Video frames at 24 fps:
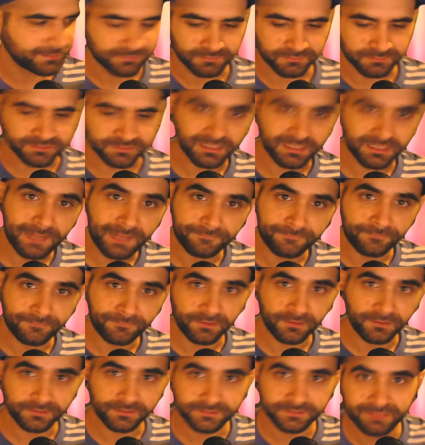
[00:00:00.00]
So it's a lot of
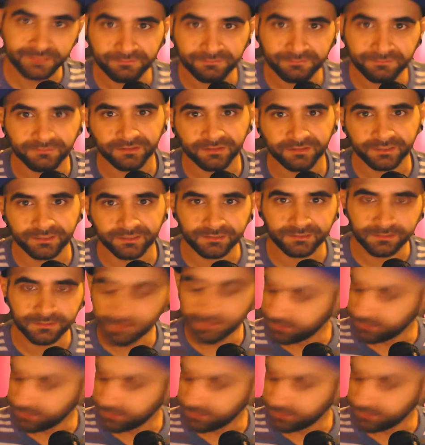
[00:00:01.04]
fun. Definitely,